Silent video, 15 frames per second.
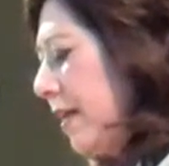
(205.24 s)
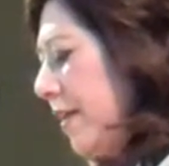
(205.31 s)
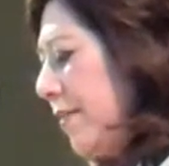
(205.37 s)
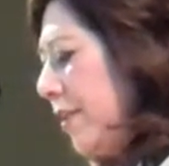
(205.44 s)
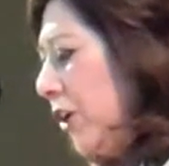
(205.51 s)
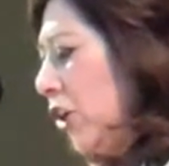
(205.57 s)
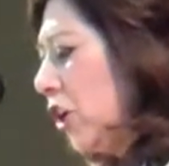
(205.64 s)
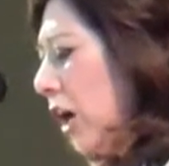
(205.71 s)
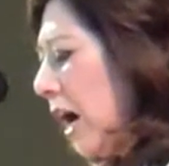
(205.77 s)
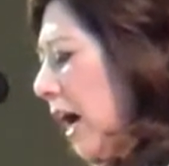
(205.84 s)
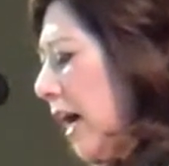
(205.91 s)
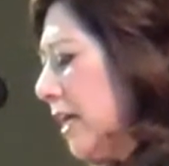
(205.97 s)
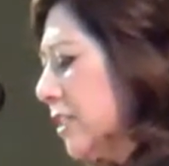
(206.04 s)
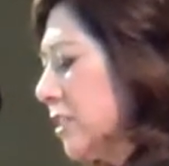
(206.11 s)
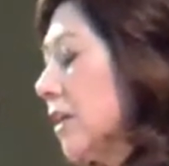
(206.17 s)
Their
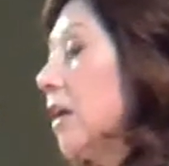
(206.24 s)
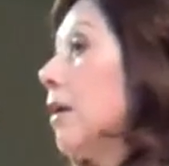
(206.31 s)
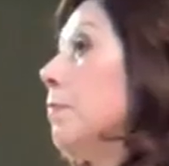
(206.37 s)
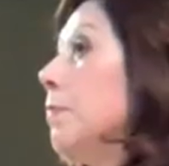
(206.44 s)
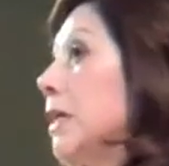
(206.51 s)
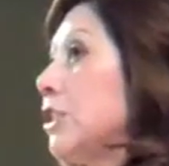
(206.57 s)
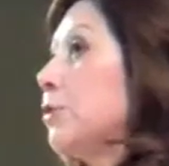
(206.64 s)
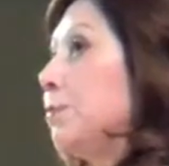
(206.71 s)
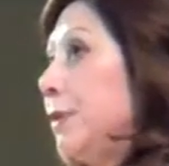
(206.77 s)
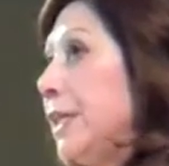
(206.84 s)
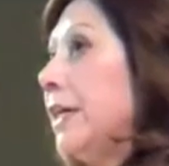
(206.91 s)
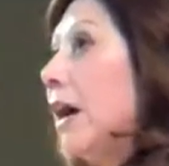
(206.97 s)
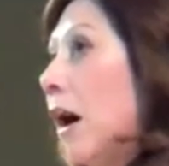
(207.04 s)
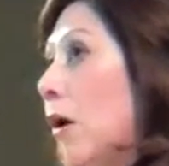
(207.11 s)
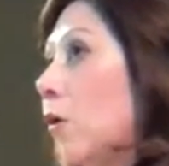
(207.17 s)
cause must
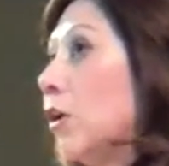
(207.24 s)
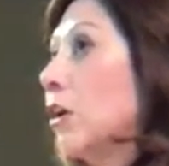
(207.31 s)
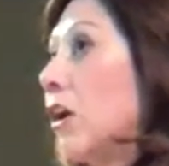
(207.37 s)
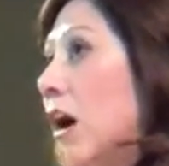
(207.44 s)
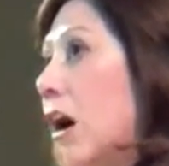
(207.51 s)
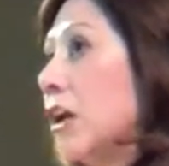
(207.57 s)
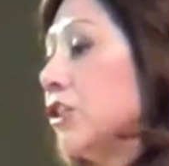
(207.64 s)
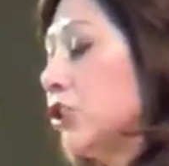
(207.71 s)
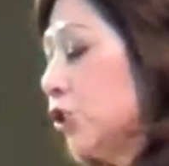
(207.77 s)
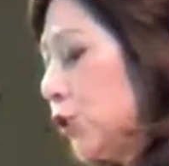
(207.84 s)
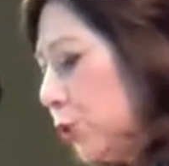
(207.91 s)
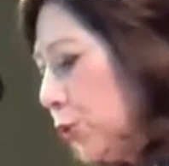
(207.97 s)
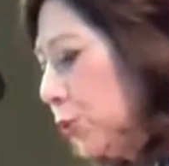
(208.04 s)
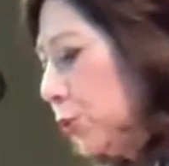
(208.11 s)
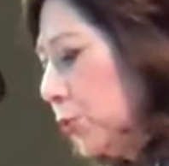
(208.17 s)
be our
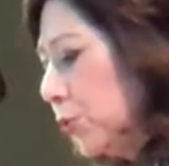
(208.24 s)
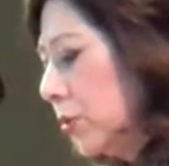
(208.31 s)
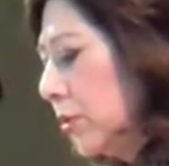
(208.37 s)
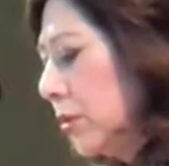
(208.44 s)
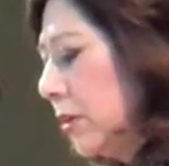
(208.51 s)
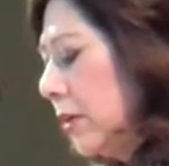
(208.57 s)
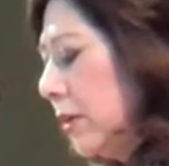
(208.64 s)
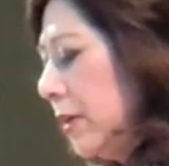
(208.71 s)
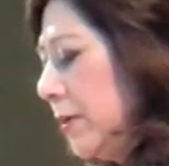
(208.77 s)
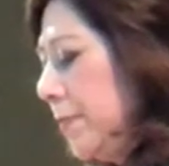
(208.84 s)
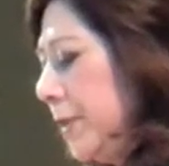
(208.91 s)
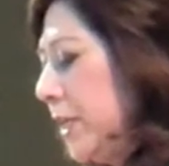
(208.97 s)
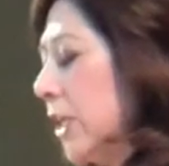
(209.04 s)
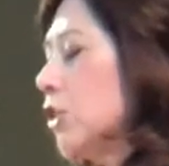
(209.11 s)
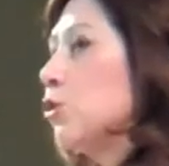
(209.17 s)
cause too.
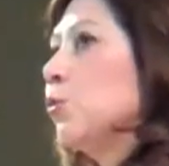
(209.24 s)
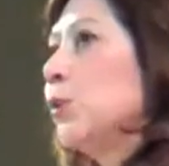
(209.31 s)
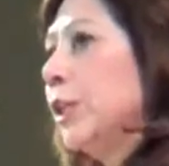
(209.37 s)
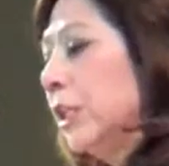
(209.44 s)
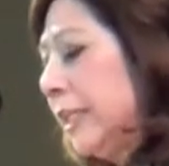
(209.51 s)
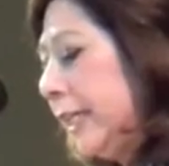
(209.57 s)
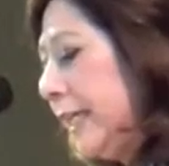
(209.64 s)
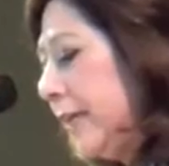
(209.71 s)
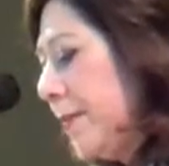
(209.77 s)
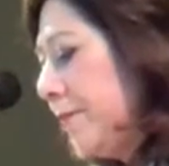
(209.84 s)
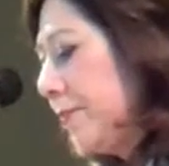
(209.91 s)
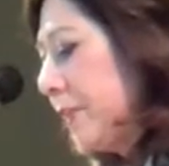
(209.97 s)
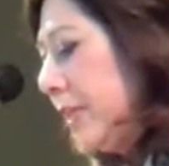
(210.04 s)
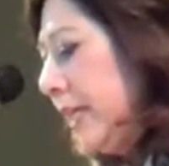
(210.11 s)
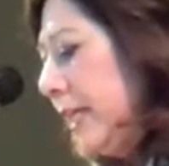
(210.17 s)
Because really,
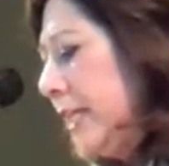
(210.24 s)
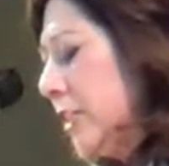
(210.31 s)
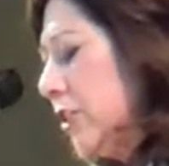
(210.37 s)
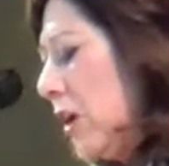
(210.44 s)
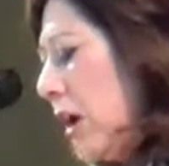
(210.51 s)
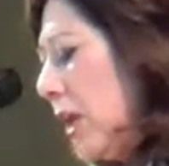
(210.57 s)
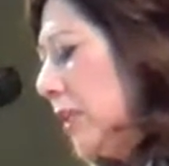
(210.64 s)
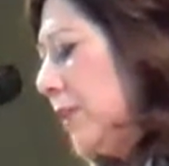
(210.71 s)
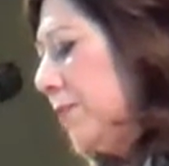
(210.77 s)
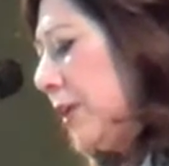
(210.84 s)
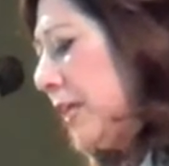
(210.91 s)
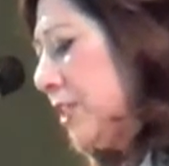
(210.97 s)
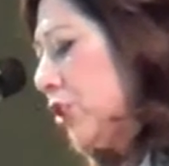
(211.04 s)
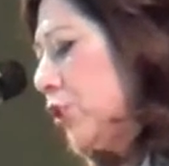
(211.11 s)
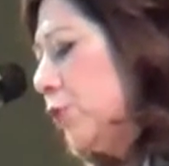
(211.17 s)
it is all of
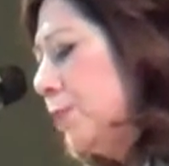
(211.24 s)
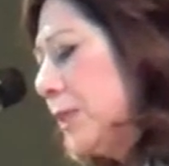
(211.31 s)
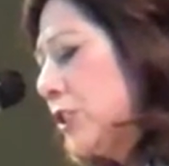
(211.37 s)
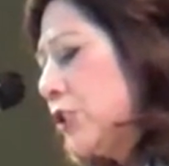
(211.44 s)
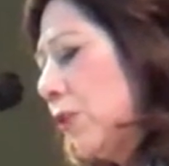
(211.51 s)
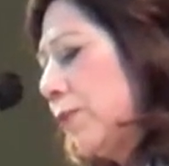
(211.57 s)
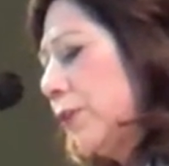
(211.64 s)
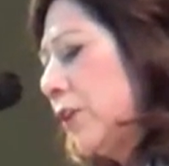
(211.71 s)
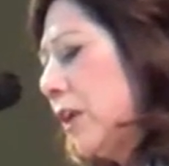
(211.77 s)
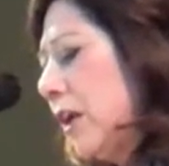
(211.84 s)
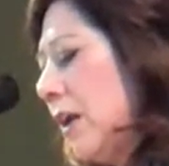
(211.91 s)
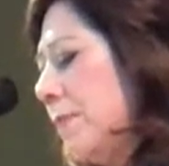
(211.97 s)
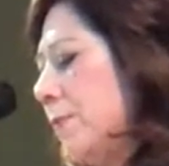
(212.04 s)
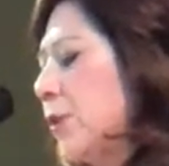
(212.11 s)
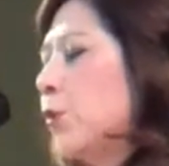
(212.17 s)
us who must
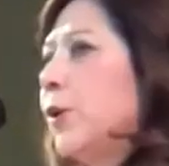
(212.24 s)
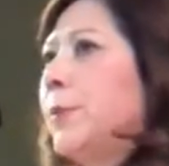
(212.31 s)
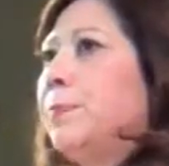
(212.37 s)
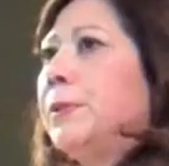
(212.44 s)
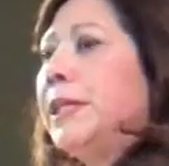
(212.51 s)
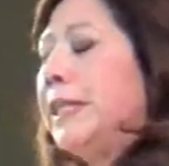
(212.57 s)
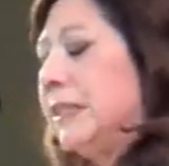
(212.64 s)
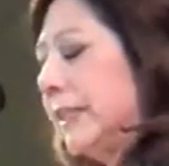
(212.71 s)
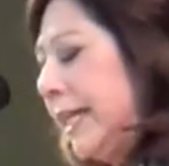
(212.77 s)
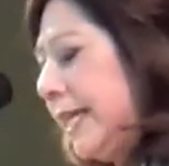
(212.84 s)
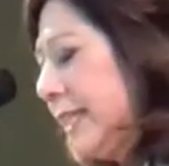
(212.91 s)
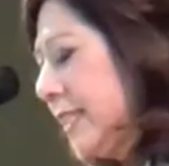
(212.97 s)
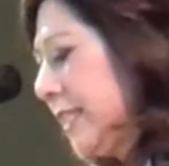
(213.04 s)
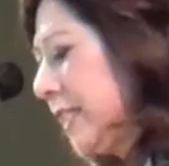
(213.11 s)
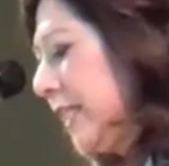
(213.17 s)
overcome the crippling
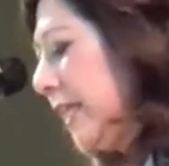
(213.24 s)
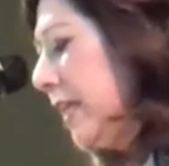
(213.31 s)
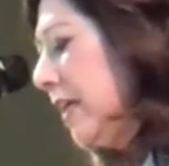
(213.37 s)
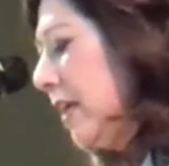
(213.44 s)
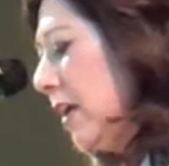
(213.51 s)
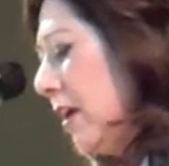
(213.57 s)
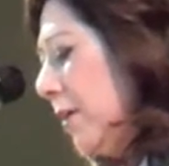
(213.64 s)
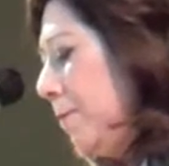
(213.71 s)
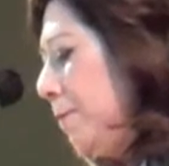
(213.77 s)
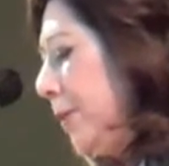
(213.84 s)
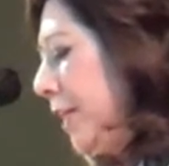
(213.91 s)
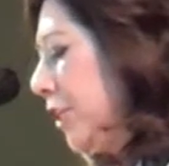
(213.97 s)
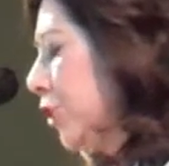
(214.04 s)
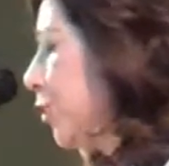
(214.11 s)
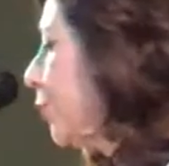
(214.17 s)
legacy of
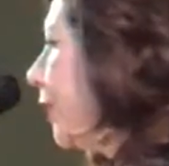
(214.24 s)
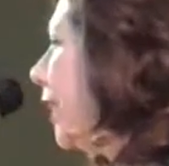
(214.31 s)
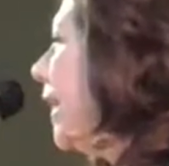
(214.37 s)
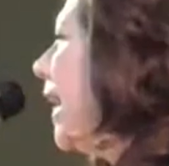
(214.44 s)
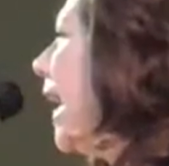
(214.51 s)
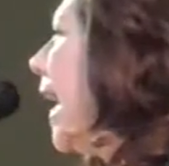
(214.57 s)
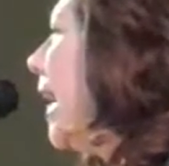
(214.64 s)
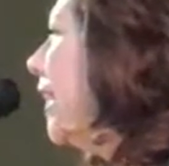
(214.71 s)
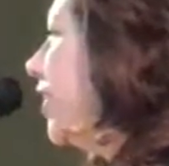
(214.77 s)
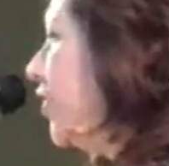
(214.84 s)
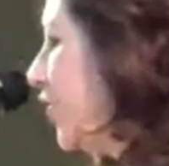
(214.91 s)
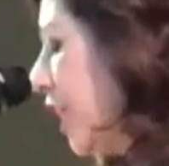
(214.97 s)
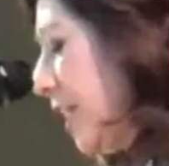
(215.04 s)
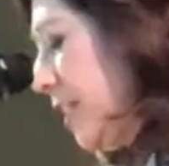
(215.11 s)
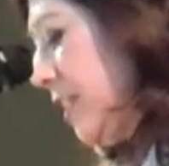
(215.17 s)
bigotry and
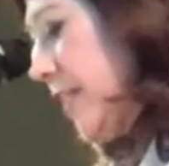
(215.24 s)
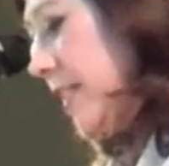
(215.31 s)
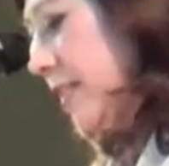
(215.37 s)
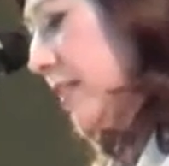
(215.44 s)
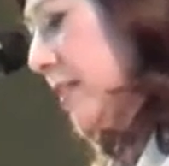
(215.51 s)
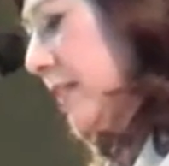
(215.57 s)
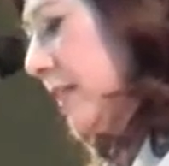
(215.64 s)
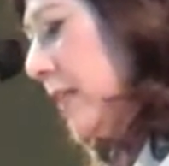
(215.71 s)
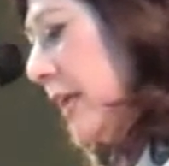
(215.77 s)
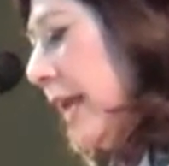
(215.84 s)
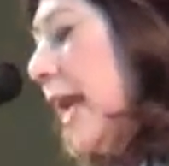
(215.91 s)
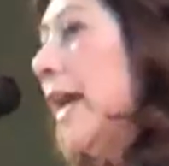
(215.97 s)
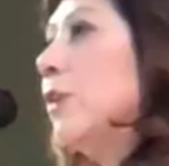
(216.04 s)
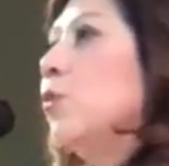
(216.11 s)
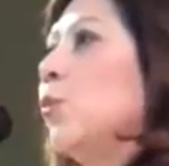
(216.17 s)
injustice.
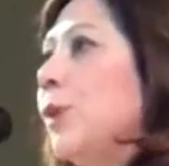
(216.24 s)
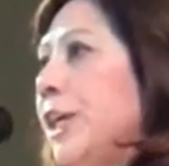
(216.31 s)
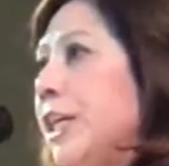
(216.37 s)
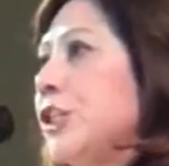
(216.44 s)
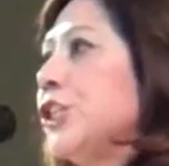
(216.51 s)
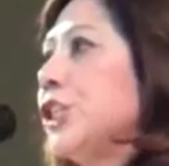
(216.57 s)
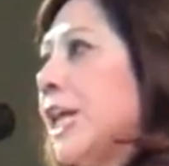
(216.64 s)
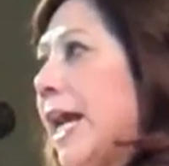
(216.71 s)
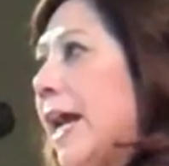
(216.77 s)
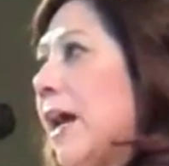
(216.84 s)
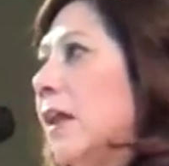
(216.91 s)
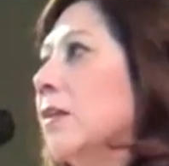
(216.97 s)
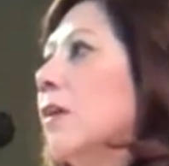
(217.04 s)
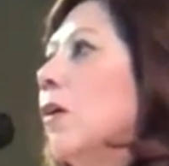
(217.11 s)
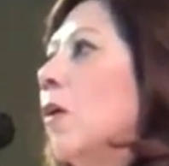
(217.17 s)
And we
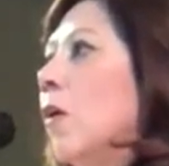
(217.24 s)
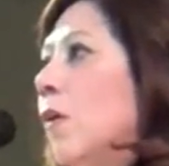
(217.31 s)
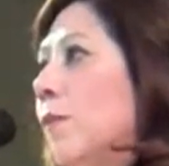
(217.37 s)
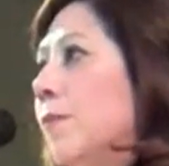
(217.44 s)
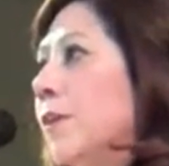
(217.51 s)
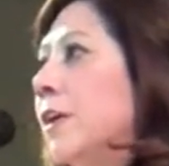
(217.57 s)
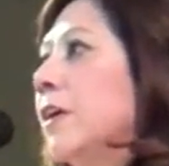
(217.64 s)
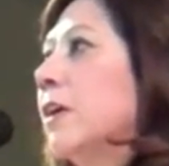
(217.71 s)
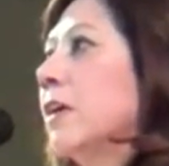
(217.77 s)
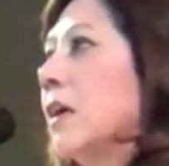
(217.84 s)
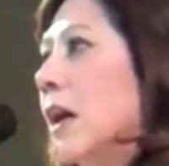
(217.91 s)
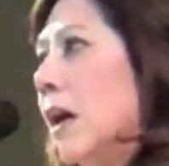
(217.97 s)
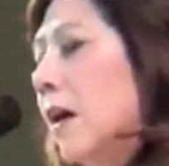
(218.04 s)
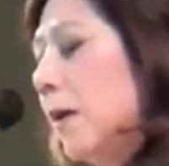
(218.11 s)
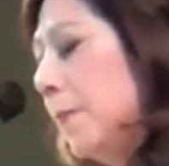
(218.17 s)
shall
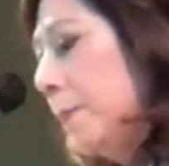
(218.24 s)
overcome.